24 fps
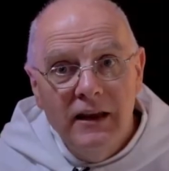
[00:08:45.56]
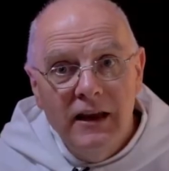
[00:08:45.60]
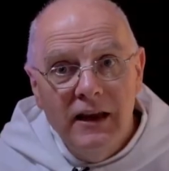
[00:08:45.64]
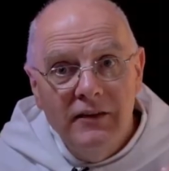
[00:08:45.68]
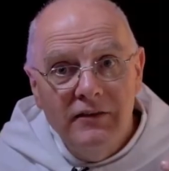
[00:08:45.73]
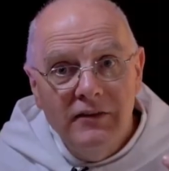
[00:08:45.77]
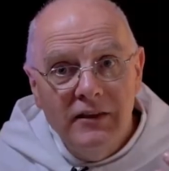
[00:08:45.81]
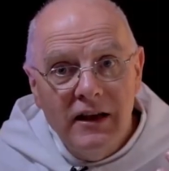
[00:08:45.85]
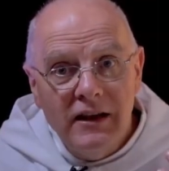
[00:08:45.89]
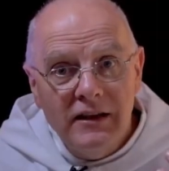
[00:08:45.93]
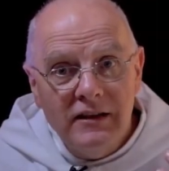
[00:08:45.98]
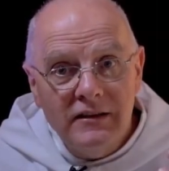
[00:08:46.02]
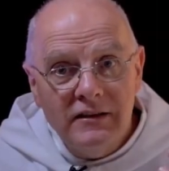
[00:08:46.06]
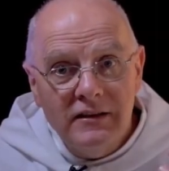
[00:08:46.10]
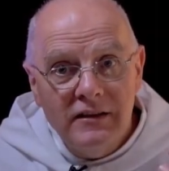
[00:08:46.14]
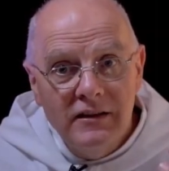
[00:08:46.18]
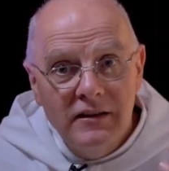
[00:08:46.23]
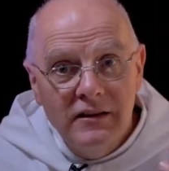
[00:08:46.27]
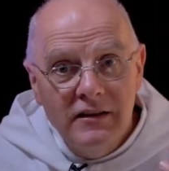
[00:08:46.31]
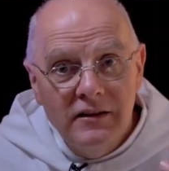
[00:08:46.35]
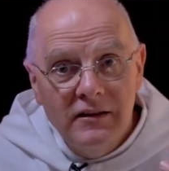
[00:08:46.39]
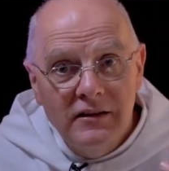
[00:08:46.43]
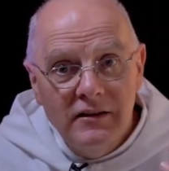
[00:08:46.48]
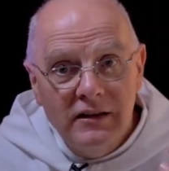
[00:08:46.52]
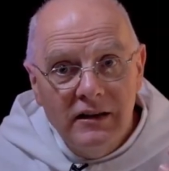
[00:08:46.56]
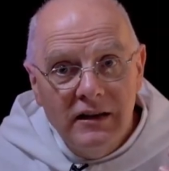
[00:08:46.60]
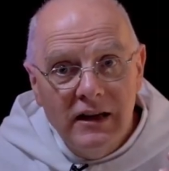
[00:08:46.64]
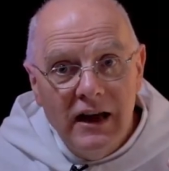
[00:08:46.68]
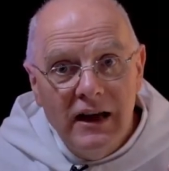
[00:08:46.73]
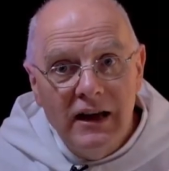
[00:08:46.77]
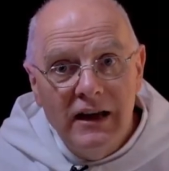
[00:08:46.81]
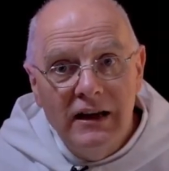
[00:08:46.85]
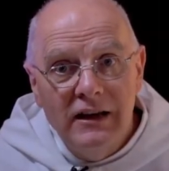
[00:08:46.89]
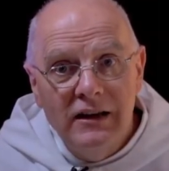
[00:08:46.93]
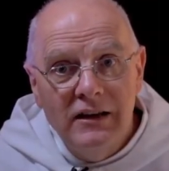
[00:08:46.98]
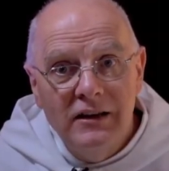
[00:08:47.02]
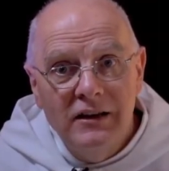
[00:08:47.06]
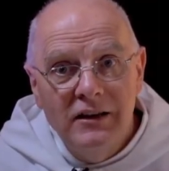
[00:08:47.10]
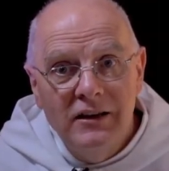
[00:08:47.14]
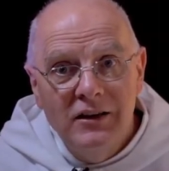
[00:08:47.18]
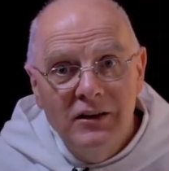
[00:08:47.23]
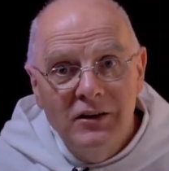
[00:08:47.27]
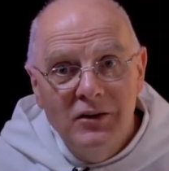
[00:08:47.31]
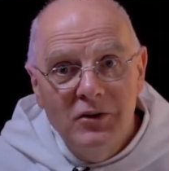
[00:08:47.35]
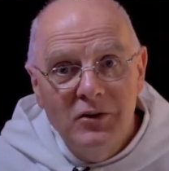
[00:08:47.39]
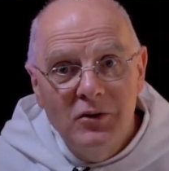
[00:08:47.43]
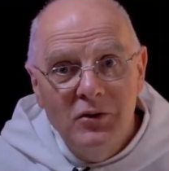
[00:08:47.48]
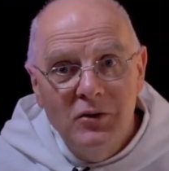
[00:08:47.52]
If that guy
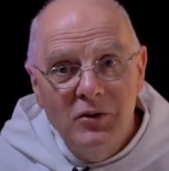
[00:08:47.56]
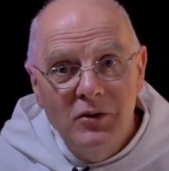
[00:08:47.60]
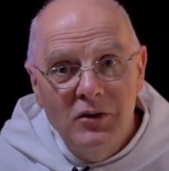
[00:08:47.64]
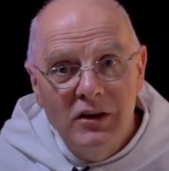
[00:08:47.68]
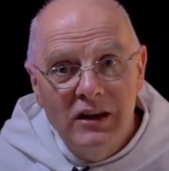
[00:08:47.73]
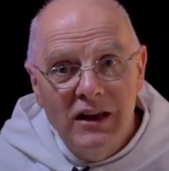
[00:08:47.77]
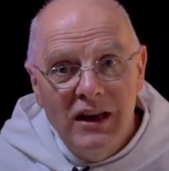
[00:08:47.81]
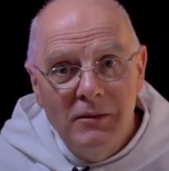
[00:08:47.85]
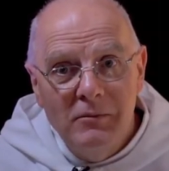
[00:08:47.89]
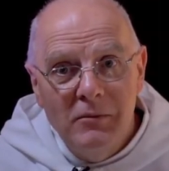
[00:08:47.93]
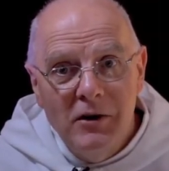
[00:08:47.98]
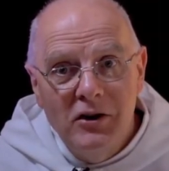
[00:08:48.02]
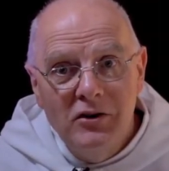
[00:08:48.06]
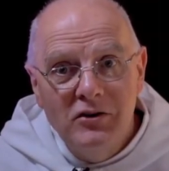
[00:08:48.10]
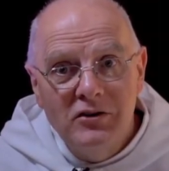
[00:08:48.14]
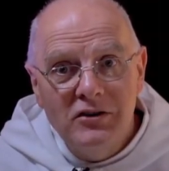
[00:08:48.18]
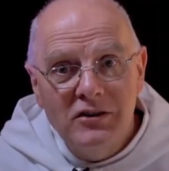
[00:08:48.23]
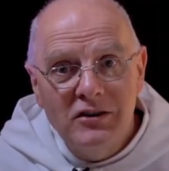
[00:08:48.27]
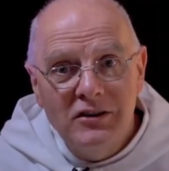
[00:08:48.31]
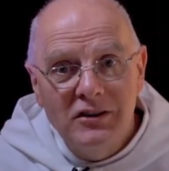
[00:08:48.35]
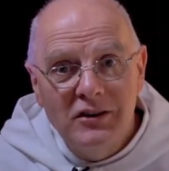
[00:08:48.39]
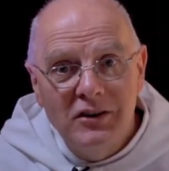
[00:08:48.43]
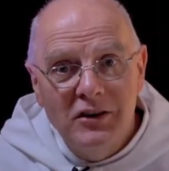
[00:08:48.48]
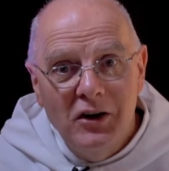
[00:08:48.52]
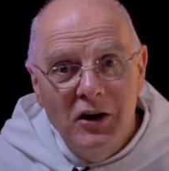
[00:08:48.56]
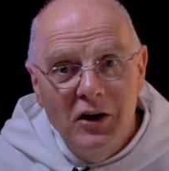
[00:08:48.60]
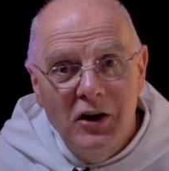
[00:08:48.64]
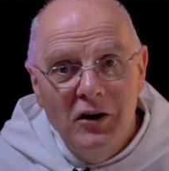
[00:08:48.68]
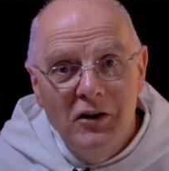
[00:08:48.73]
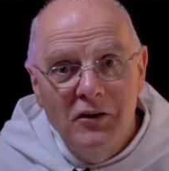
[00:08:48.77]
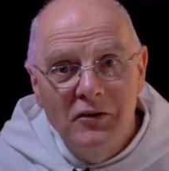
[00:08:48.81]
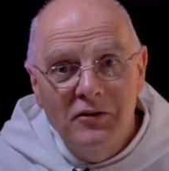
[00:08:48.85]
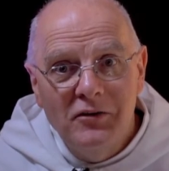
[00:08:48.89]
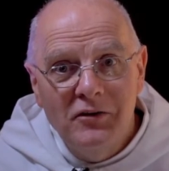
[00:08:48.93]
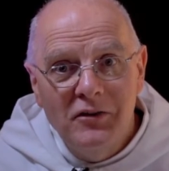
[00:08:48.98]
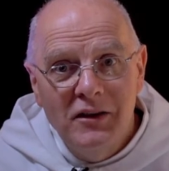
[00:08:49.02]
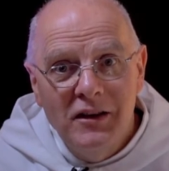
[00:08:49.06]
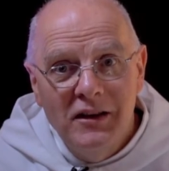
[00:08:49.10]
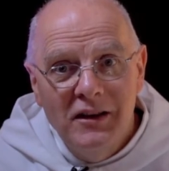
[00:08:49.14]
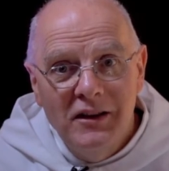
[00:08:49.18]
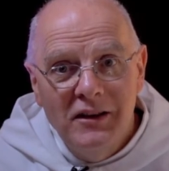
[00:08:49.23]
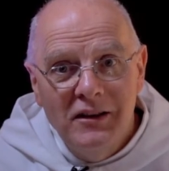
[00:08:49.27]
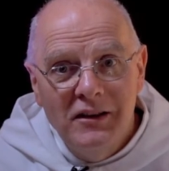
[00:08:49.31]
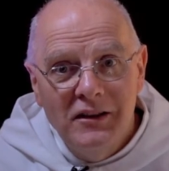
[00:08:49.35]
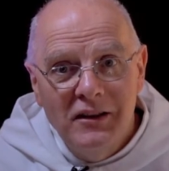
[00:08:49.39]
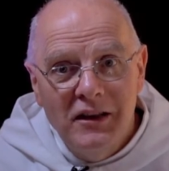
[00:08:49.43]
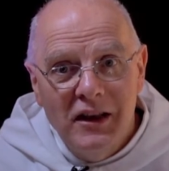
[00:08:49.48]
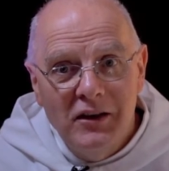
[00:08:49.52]
who came out of
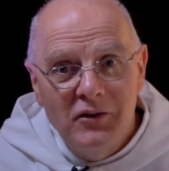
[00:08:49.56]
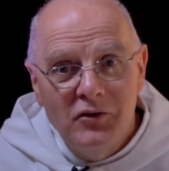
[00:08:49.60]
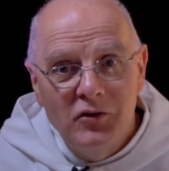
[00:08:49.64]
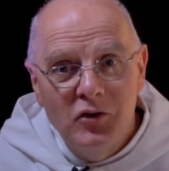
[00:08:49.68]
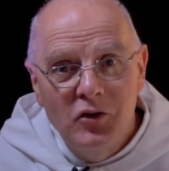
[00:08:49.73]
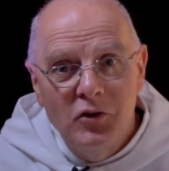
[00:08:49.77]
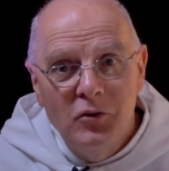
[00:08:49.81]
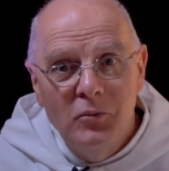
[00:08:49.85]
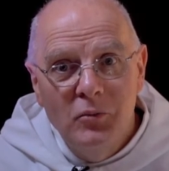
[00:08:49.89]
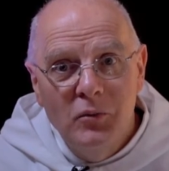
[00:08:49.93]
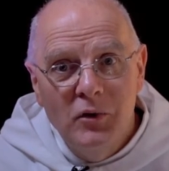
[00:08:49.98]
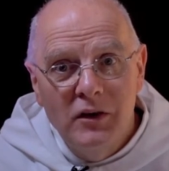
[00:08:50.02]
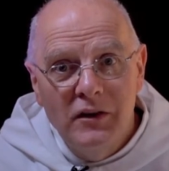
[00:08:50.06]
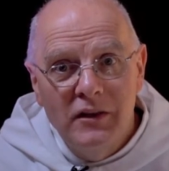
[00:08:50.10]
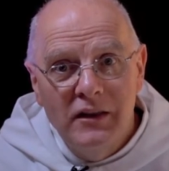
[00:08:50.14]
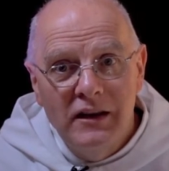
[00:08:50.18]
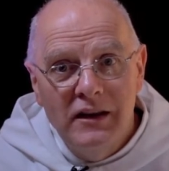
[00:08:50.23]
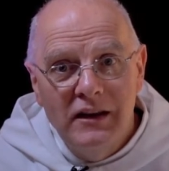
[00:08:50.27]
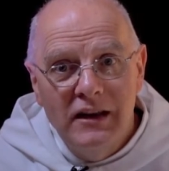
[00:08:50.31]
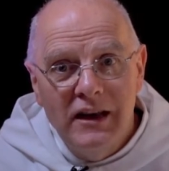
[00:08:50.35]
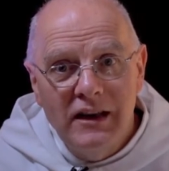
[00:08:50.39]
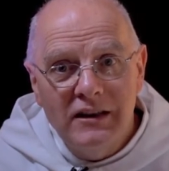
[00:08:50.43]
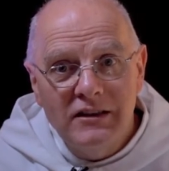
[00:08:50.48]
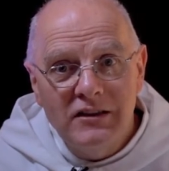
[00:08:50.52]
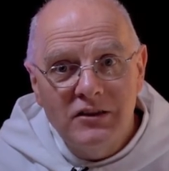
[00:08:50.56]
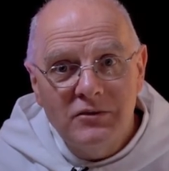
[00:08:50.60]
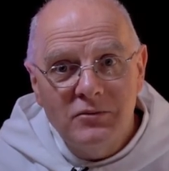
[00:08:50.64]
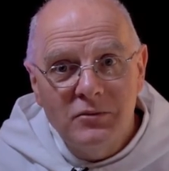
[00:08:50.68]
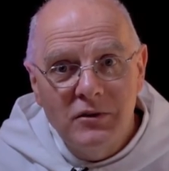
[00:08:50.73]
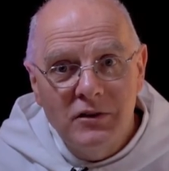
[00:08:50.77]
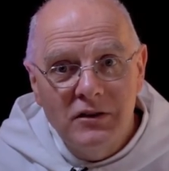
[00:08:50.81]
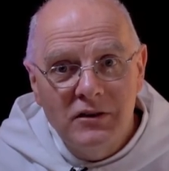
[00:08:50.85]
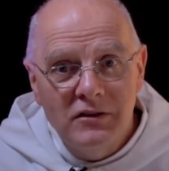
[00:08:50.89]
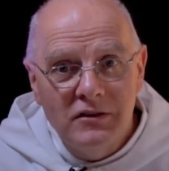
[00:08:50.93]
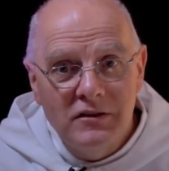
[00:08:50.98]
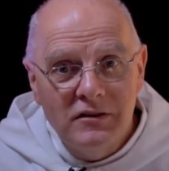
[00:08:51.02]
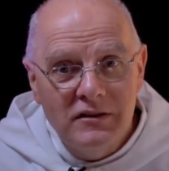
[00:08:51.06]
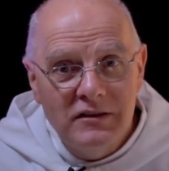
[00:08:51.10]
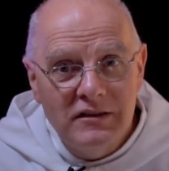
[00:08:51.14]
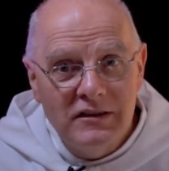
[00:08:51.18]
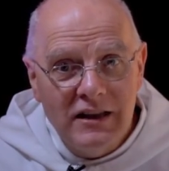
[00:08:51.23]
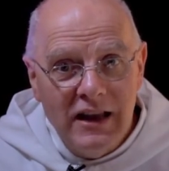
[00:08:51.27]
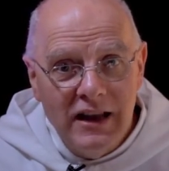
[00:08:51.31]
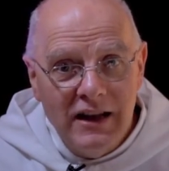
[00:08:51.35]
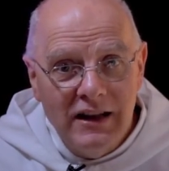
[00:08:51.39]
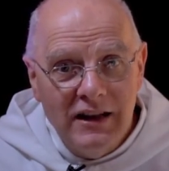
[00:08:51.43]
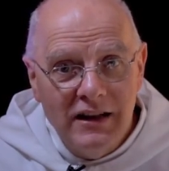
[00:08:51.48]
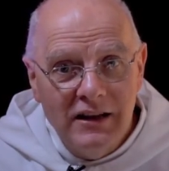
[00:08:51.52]
that room where the debts were
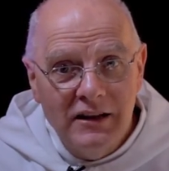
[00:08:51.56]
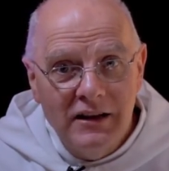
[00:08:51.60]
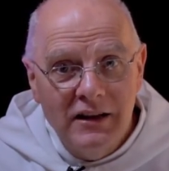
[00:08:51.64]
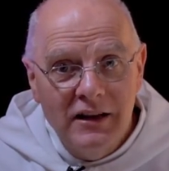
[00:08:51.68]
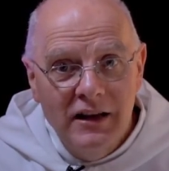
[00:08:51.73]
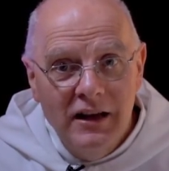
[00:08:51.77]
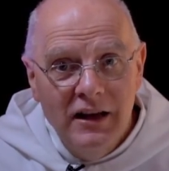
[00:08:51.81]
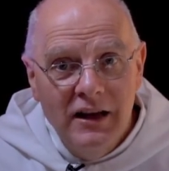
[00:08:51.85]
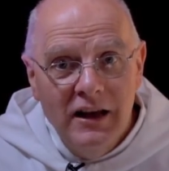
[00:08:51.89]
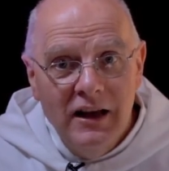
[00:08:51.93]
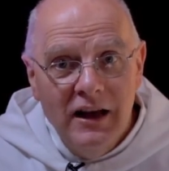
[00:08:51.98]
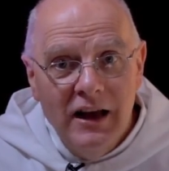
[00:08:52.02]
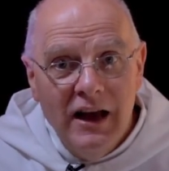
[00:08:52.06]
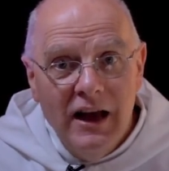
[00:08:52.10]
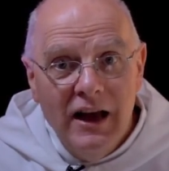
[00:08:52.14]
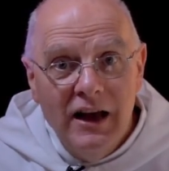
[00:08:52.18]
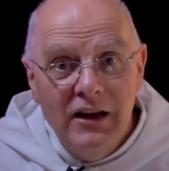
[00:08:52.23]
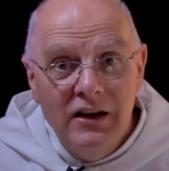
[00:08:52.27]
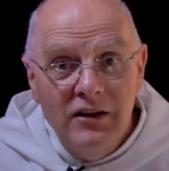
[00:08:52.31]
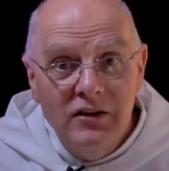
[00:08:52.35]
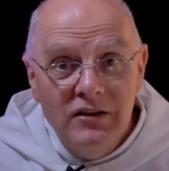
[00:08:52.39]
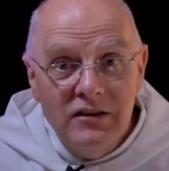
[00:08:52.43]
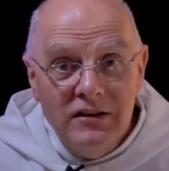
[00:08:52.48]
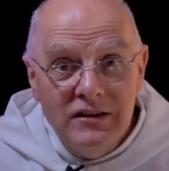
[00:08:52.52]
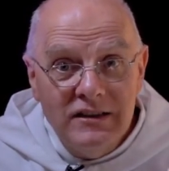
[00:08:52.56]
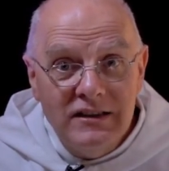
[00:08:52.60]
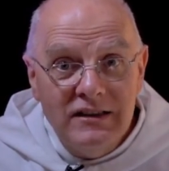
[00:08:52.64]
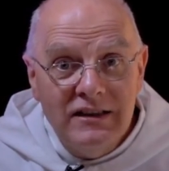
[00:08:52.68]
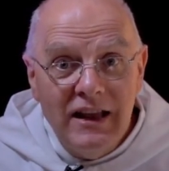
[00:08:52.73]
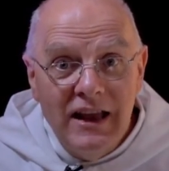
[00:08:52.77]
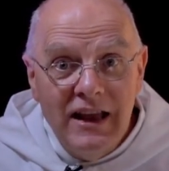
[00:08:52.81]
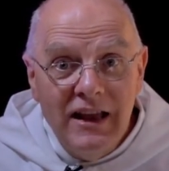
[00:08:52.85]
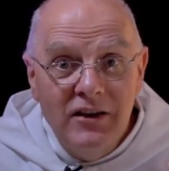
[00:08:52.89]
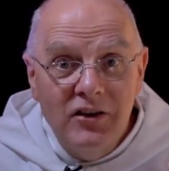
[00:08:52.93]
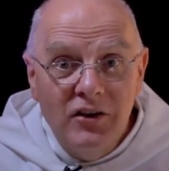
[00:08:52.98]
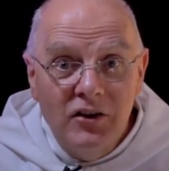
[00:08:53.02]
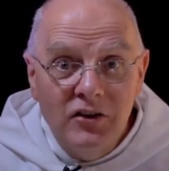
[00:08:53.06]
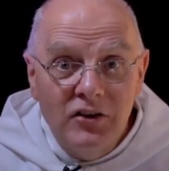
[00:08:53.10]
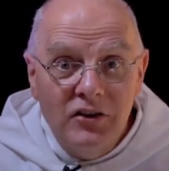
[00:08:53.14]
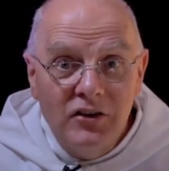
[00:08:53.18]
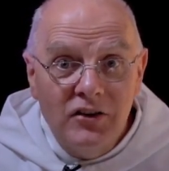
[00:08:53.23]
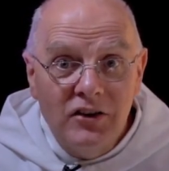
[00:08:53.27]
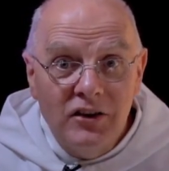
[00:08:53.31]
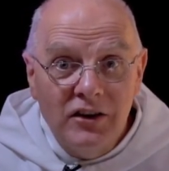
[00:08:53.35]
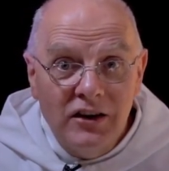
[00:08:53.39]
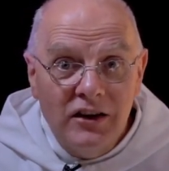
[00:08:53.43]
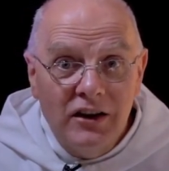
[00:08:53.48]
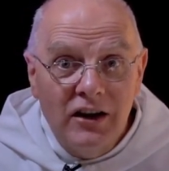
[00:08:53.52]
settled had stayed under
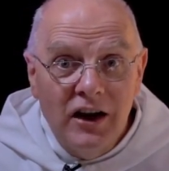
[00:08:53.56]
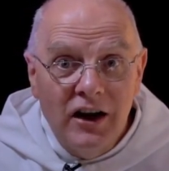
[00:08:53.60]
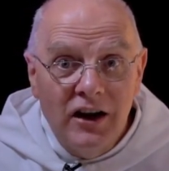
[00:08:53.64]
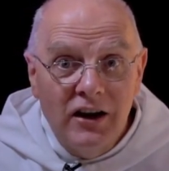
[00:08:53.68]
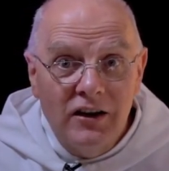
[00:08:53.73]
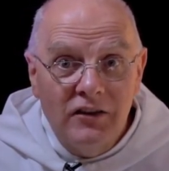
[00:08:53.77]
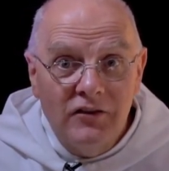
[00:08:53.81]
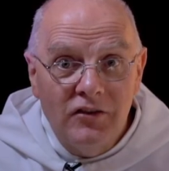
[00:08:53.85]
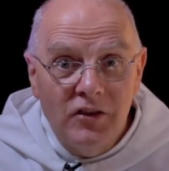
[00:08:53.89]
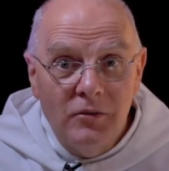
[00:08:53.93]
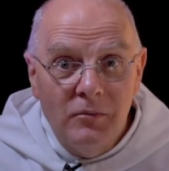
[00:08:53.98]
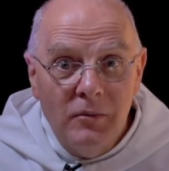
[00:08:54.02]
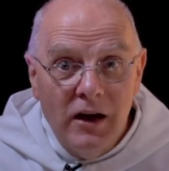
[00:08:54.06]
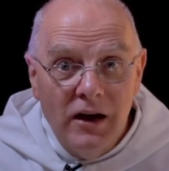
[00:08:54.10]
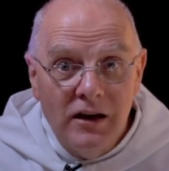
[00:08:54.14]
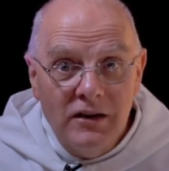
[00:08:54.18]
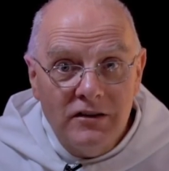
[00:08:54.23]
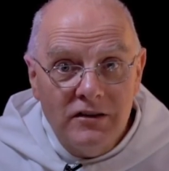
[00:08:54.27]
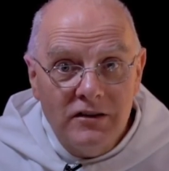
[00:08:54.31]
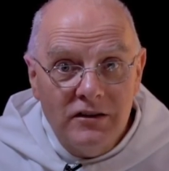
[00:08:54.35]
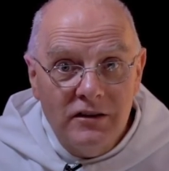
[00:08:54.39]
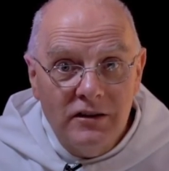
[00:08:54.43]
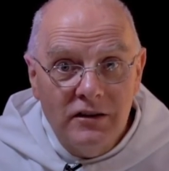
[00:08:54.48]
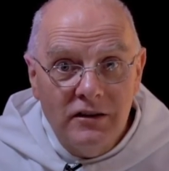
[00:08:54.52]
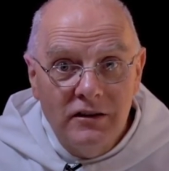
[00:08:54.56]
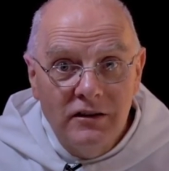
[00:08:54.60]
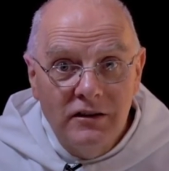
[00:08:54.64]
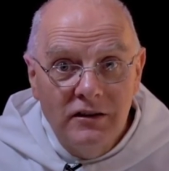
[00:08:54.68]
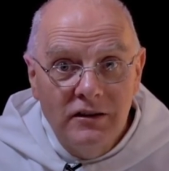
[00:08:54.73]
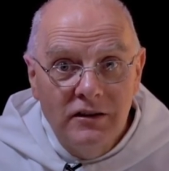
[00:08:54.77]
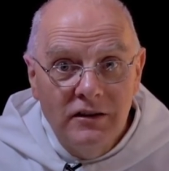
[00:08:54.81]
the regard of the master,